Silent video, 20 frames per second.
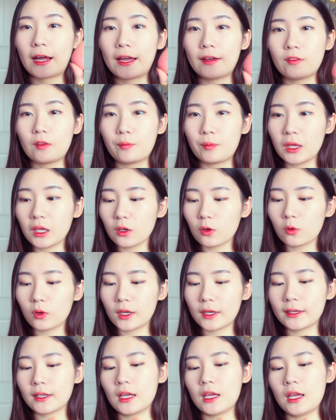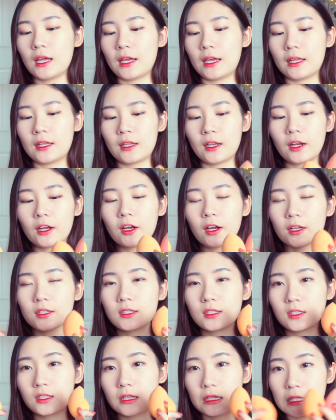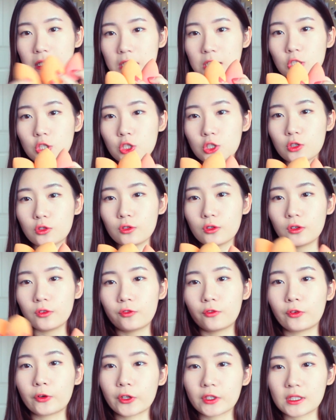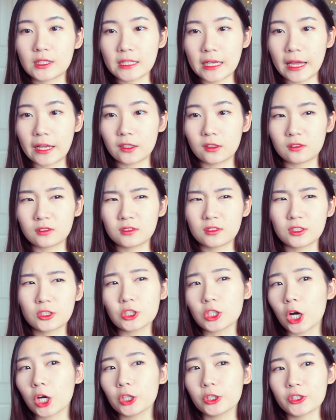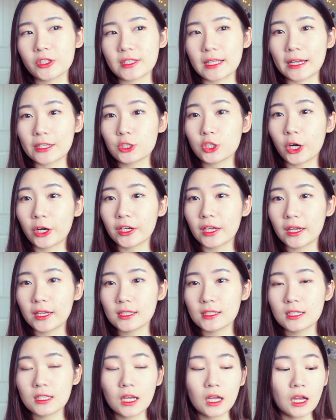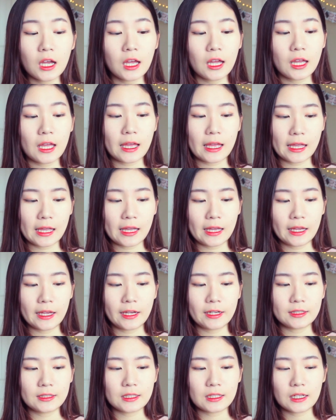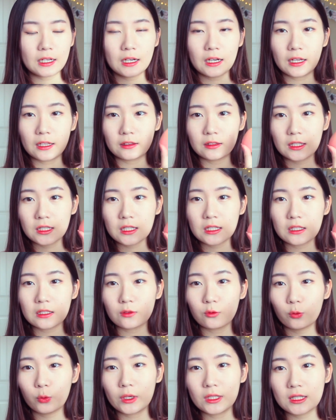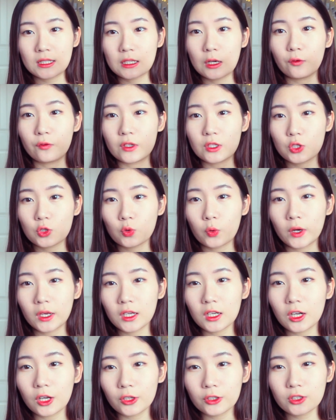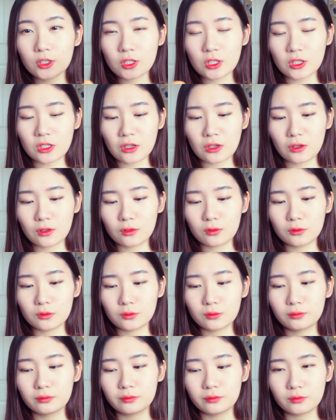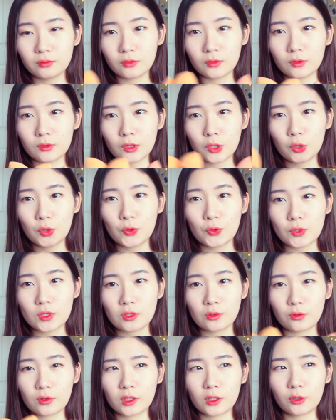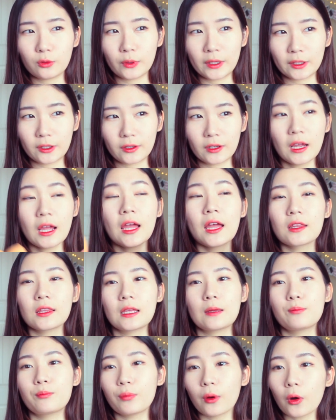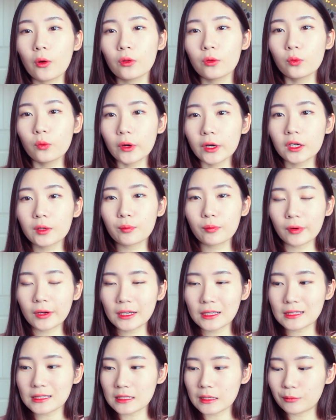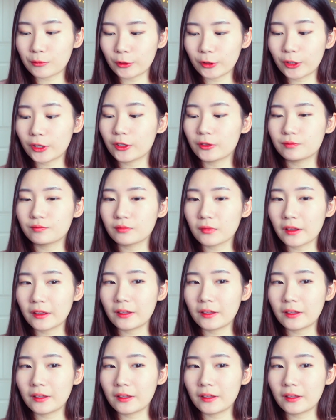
I have the pink one, and then I got these two for ten dollars at Target, and this itself is twenty dollars. So who's the real winner? They both work pretty similar.